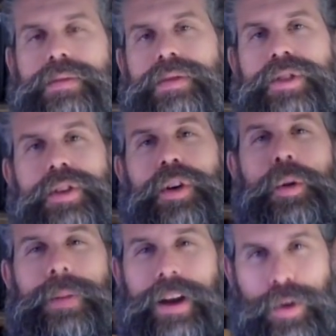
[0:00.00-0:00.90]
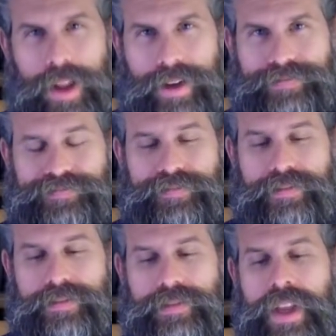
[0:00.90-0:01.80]
So the Korban Olah.
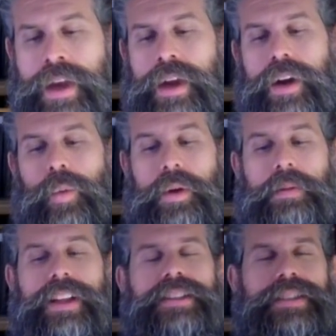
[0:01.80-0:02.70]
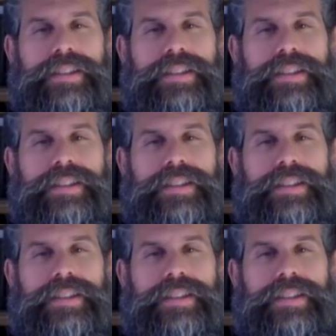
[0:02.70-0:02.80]
We place the